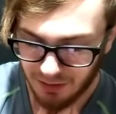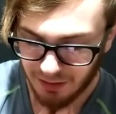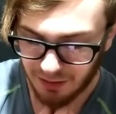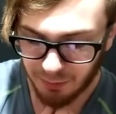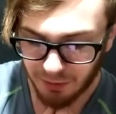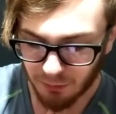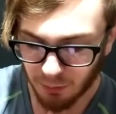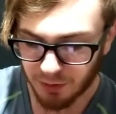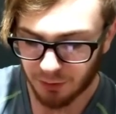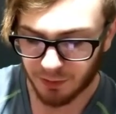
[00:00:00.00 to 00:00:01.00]
Any man for
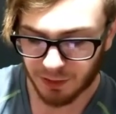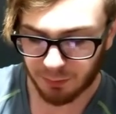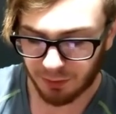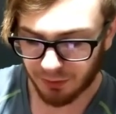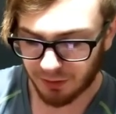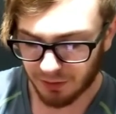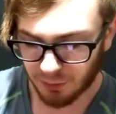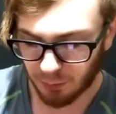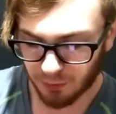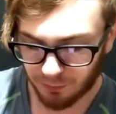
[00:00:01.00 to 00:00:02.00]
himself
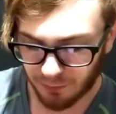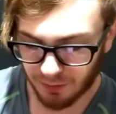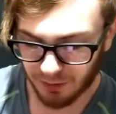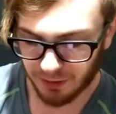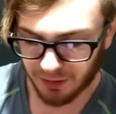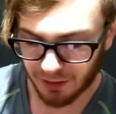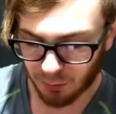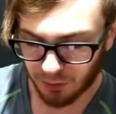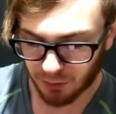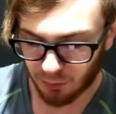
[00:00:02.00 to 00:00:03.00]
experience where it felt like
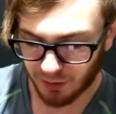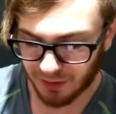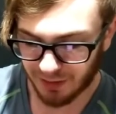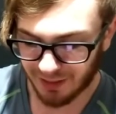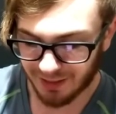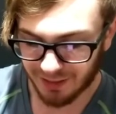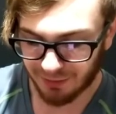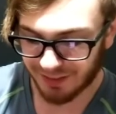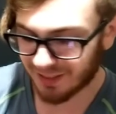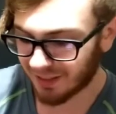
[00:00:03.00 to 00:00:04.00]
anyone could win at any
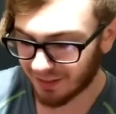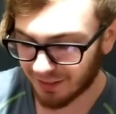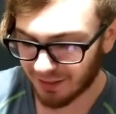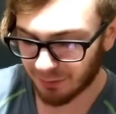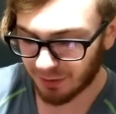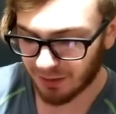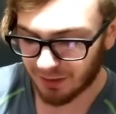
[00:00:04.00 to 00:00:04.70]
given time.